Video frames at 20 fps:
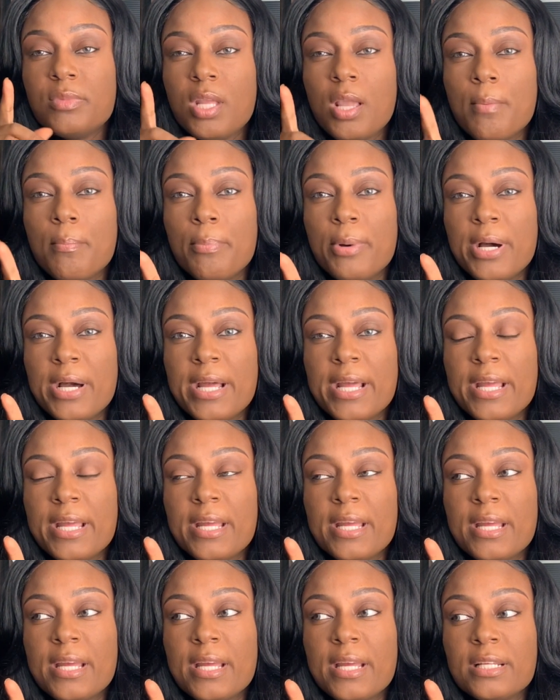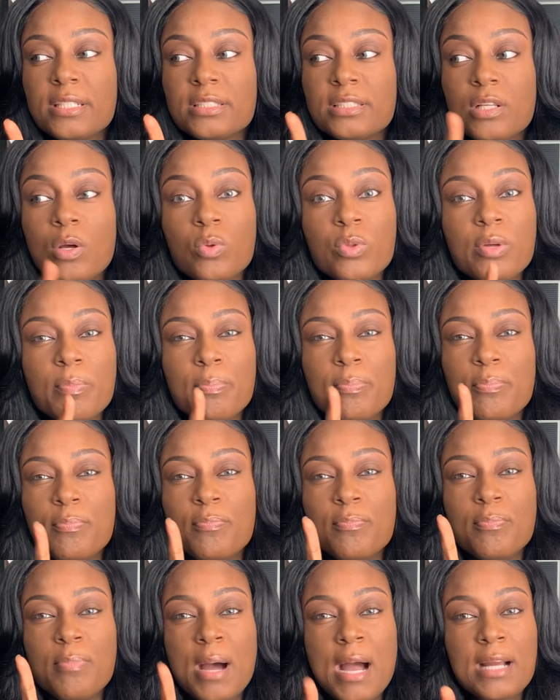But so the
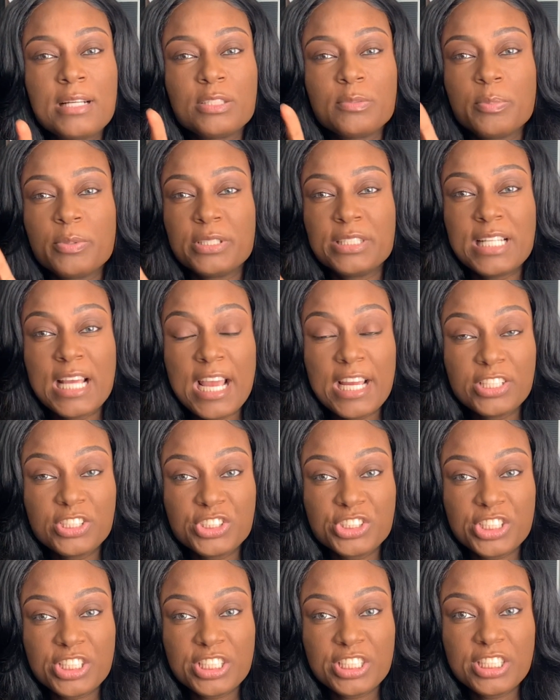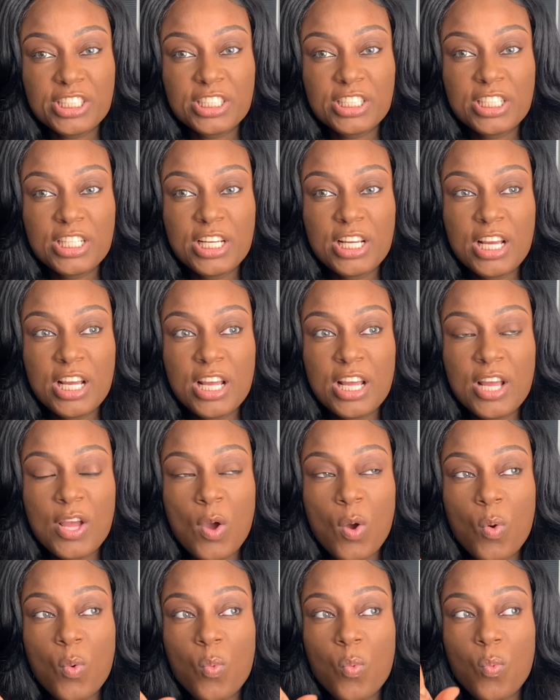buyer's protection
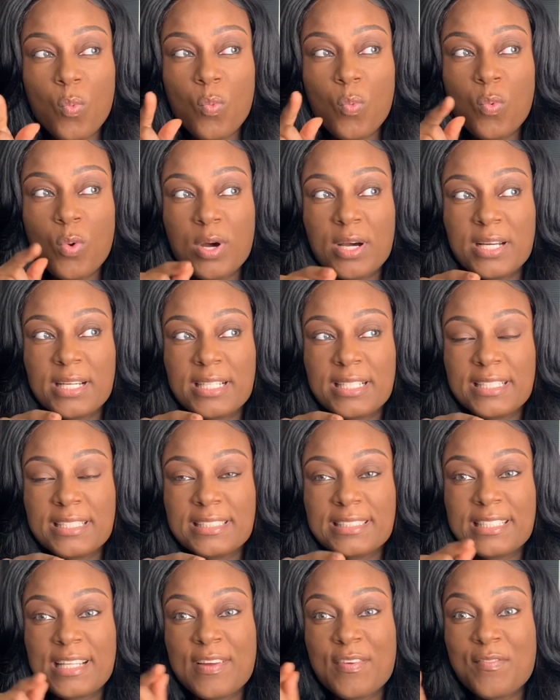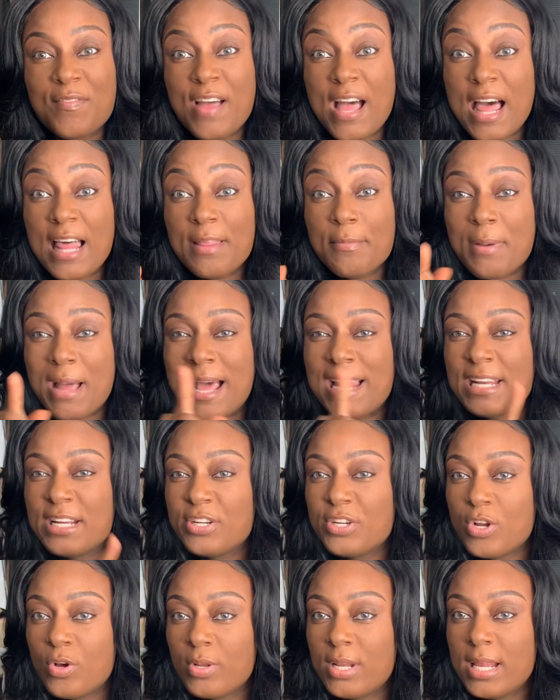was invalid, but I didn't
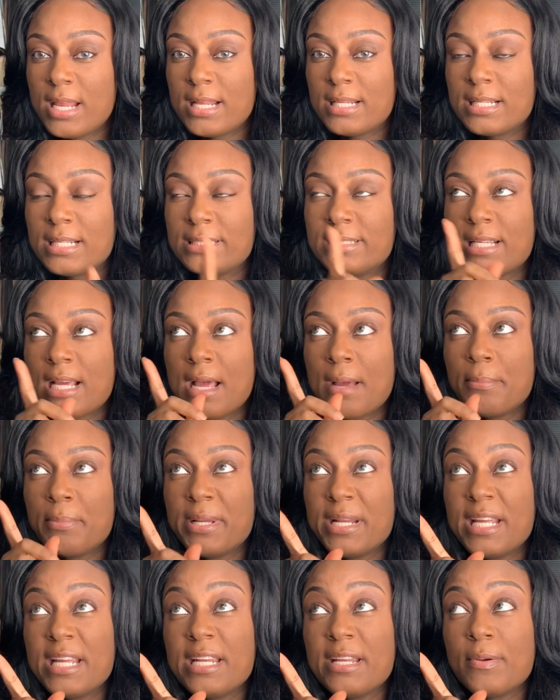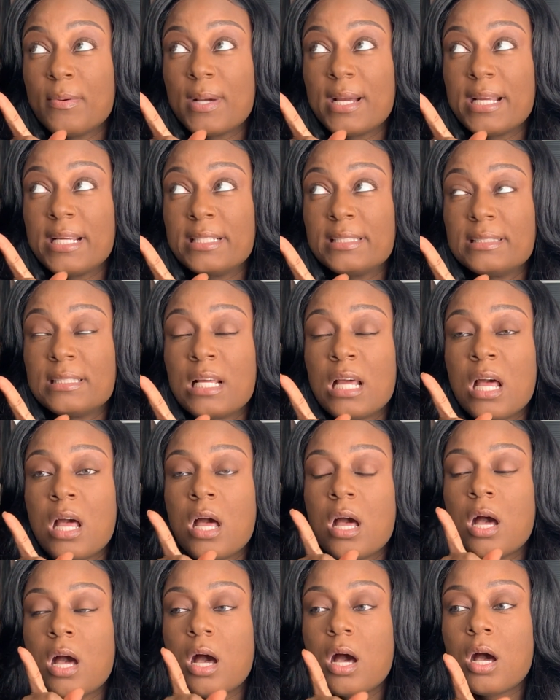know that at the time. But anyways,
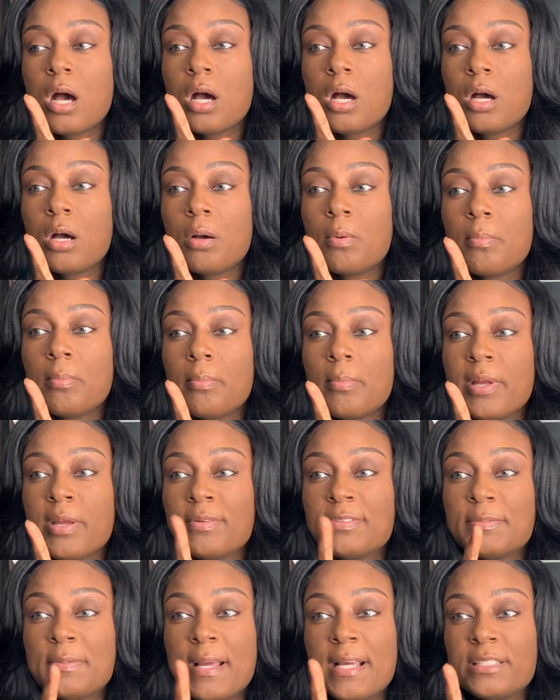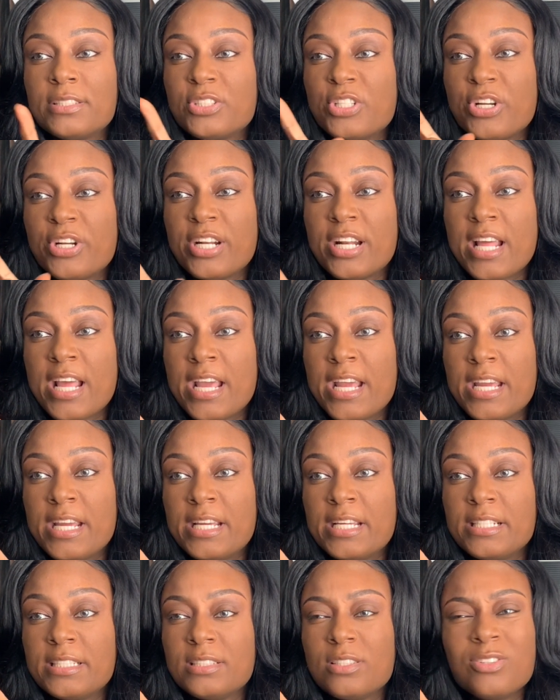it was past 30
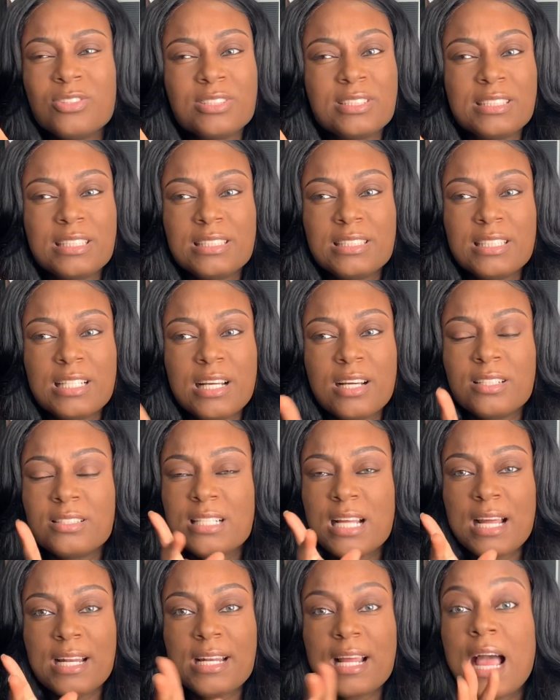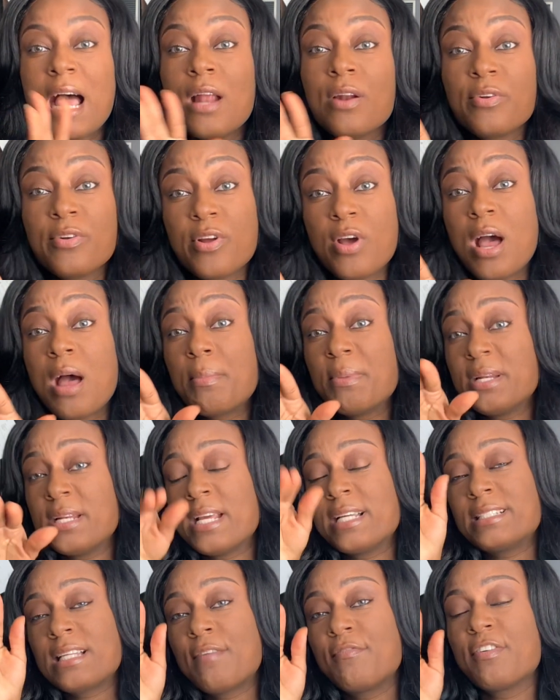days or 60 or 90, I don't know how many
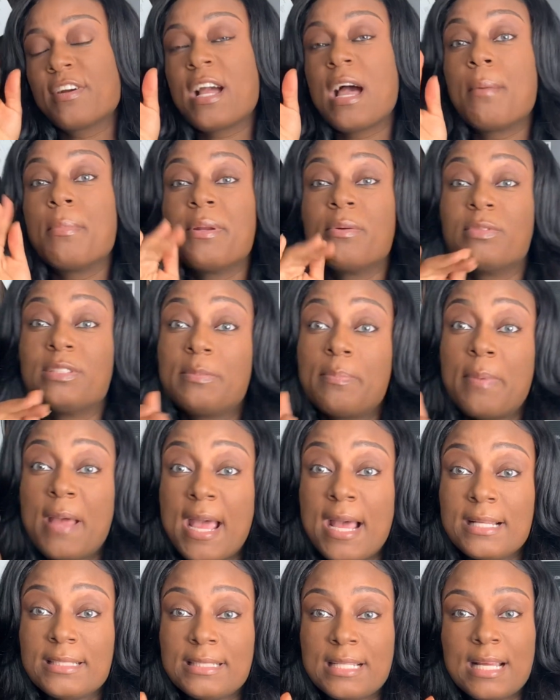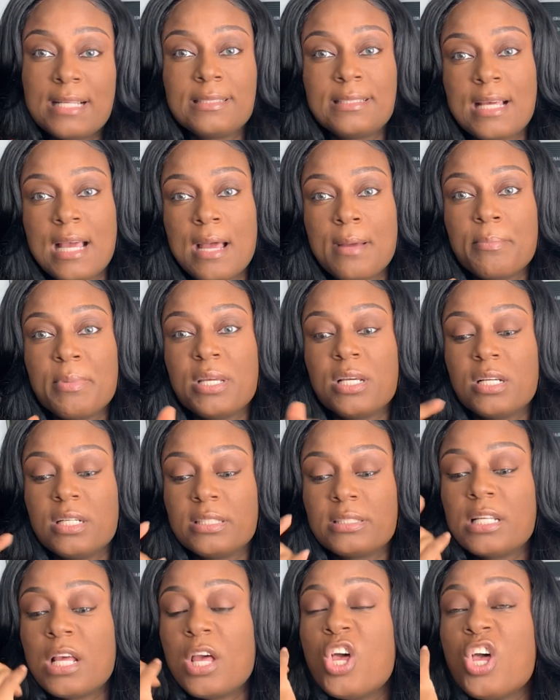days, I forgot, but it was past that time, because
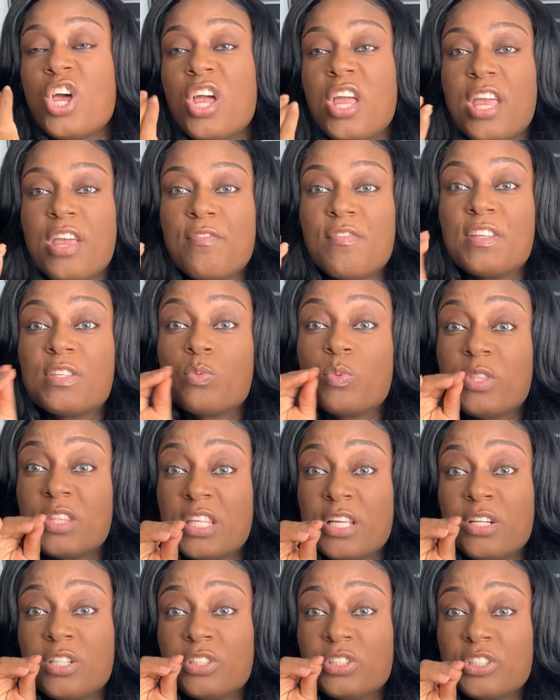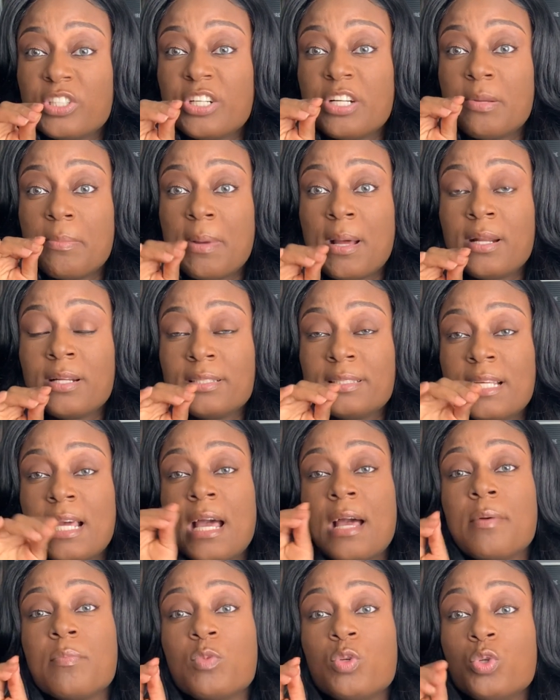if it's within a certain amount of
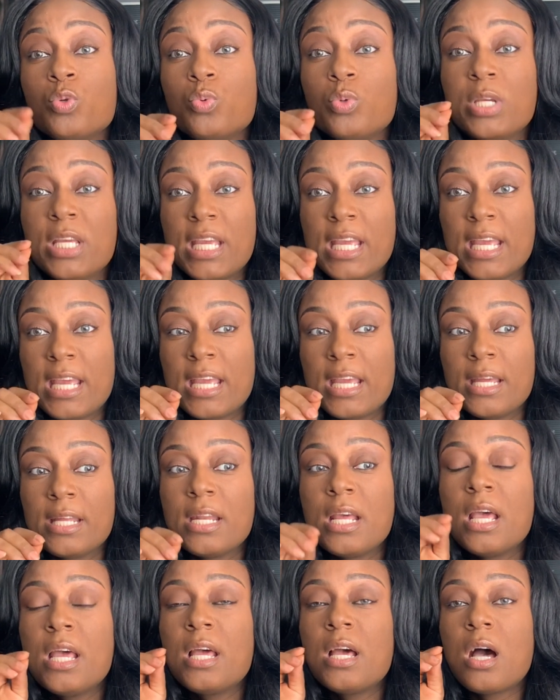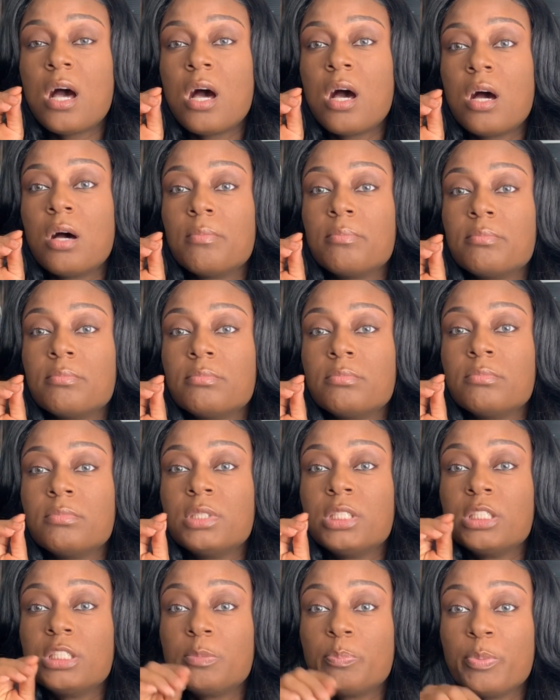time, you can
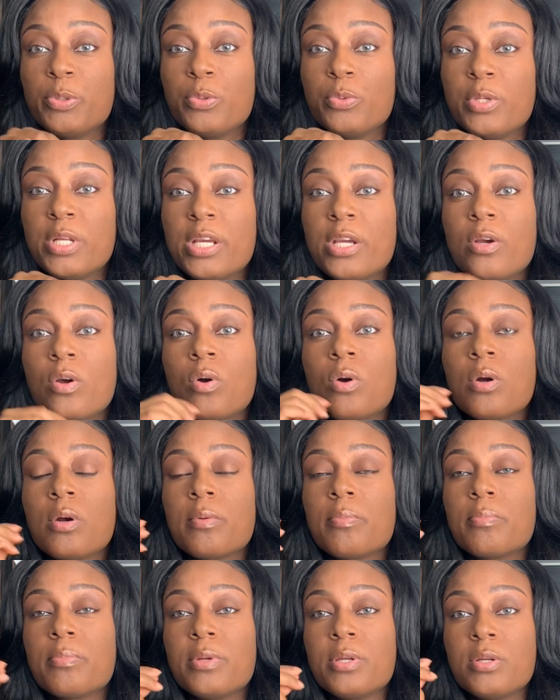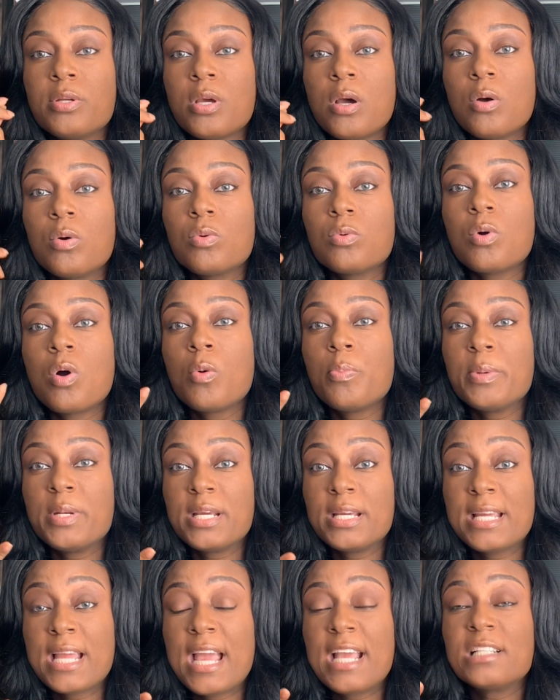dispute it, or, you know, open a
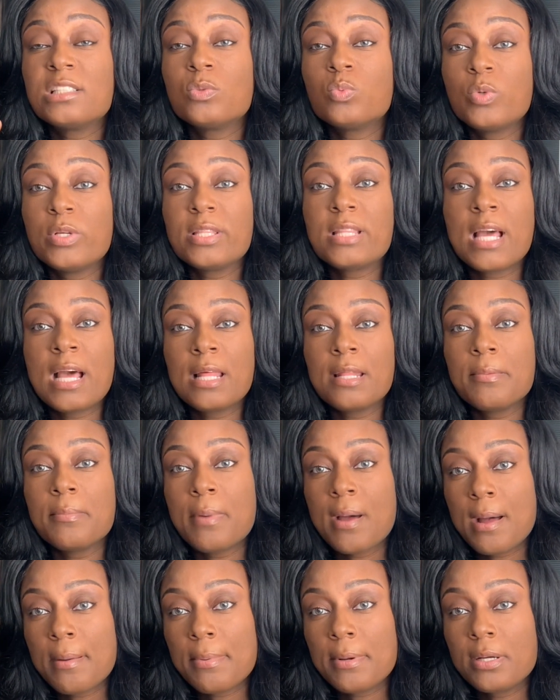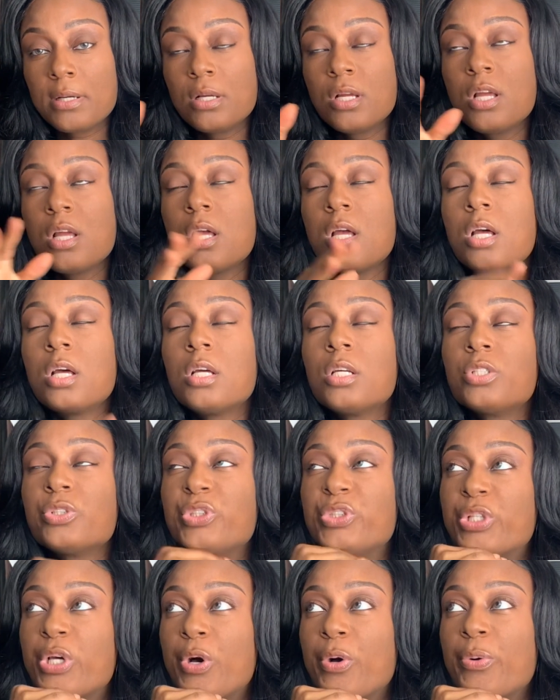case with Alibaba.
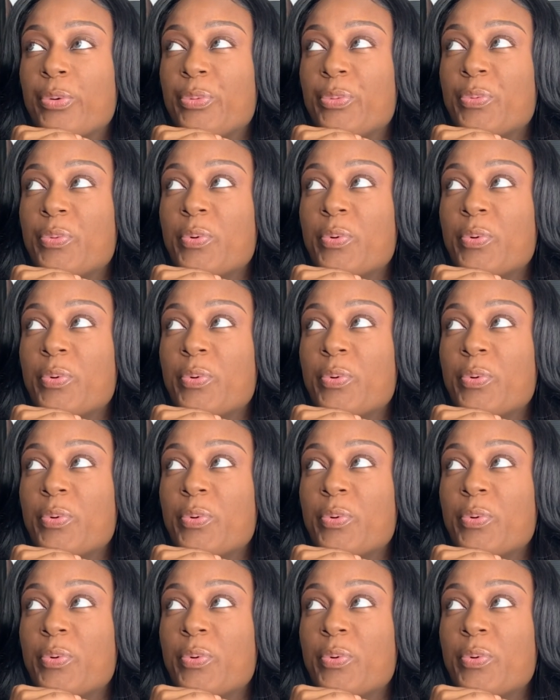So